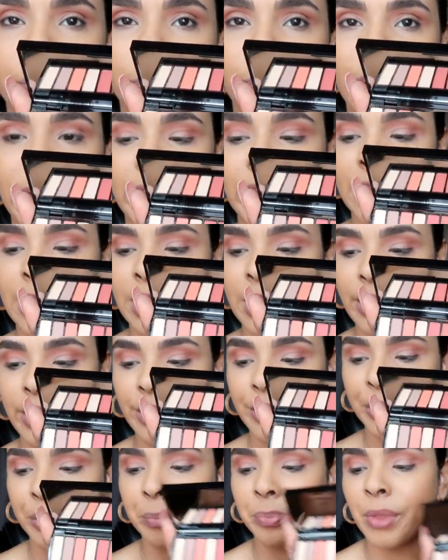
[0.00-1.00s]
one right
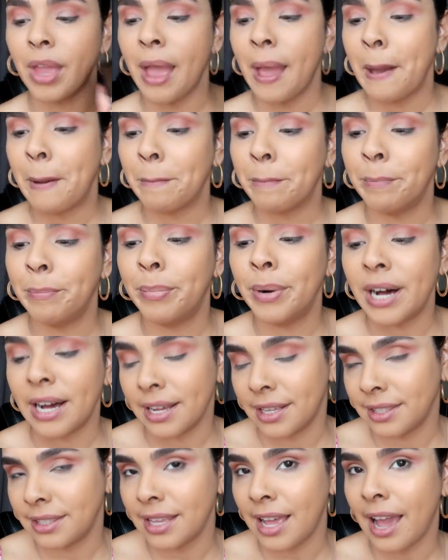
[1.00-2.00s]
here,
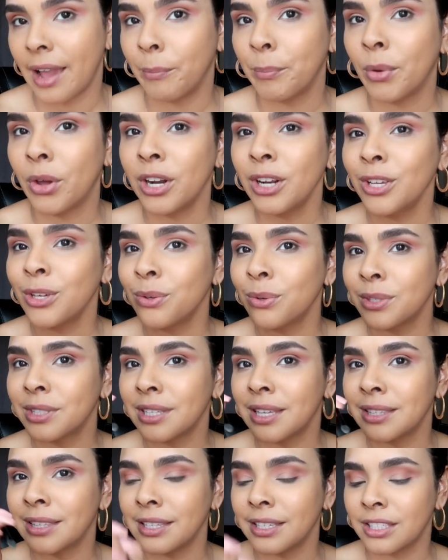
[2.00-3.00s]
but I'm gonna use
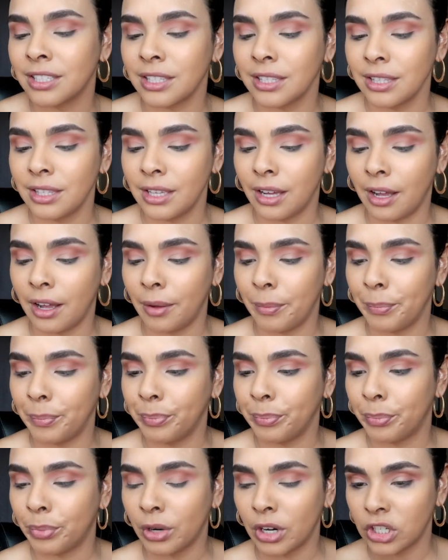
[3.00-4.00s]
the
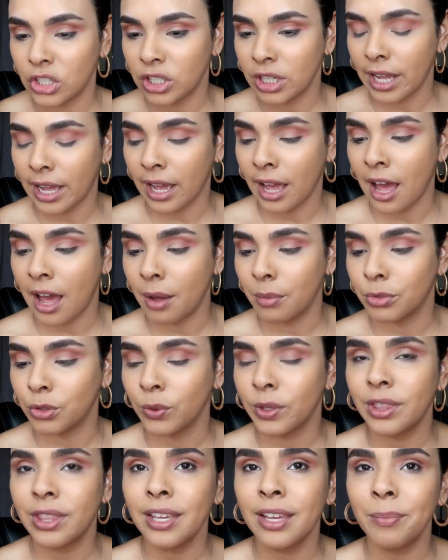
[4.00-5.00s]
brush that comes
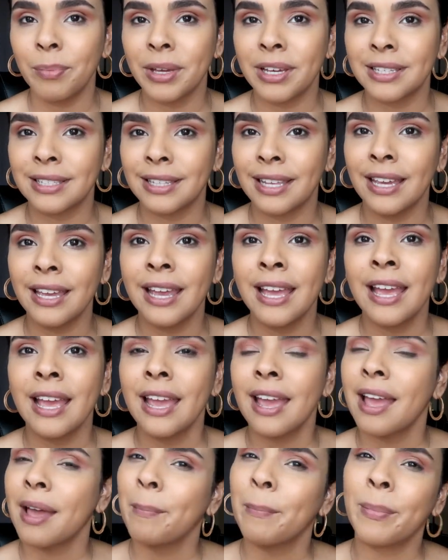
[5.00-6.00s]
with it, because a
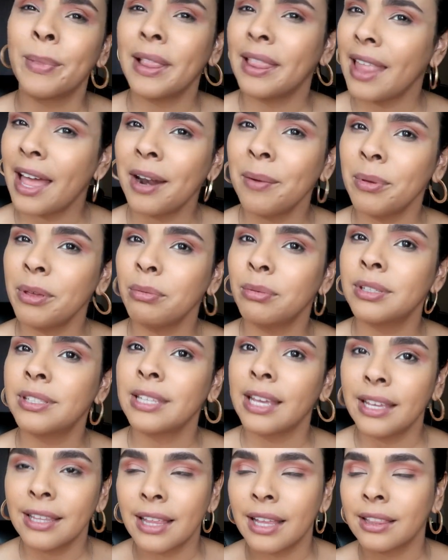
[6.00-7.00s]
lot of people
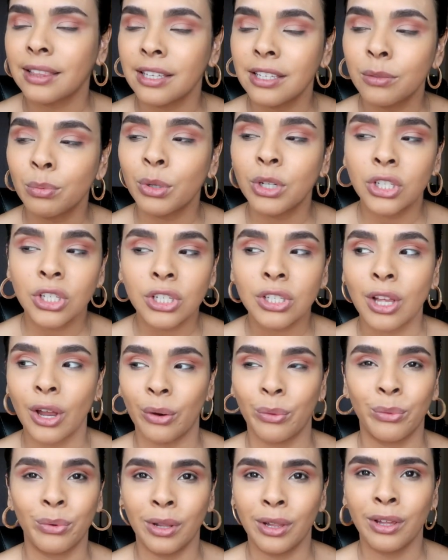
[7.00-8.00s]
say that these brushes
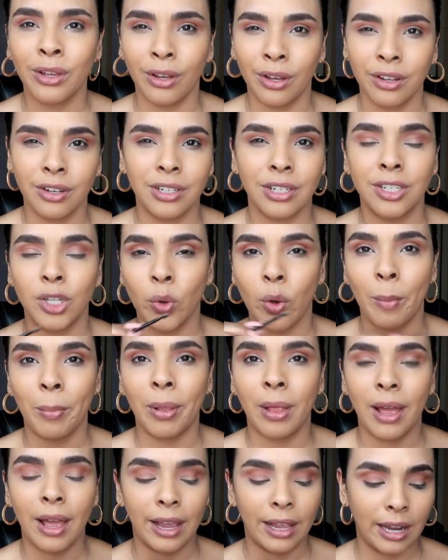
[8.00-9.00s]
are really good to
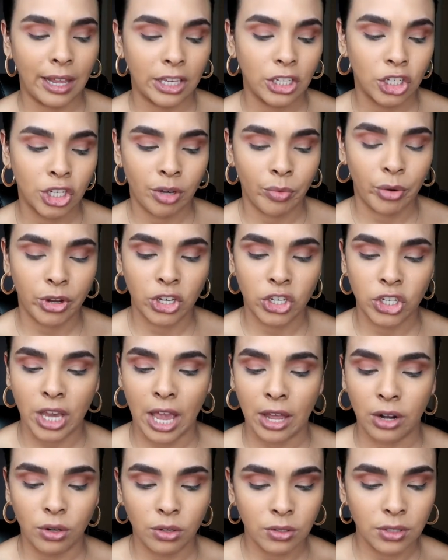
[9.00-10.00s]
apply like shimmery
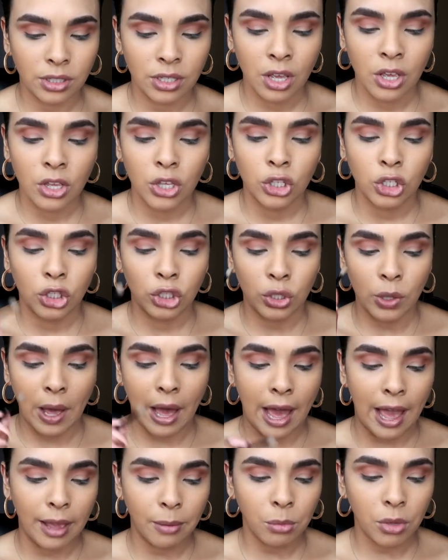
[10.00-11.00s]
shadows. So
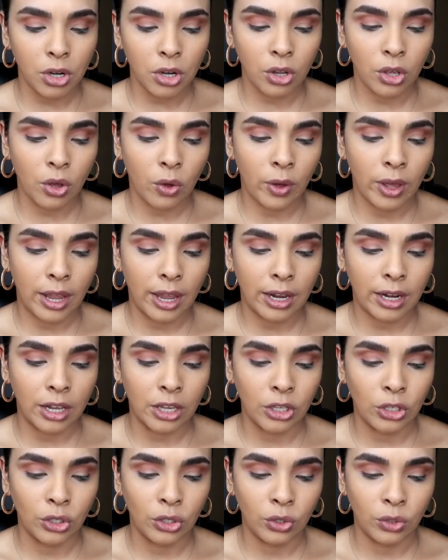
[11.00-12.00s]
I'm gonna go ahead
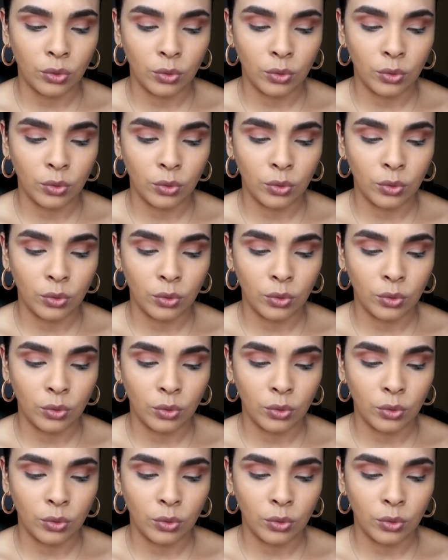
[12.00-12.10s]
and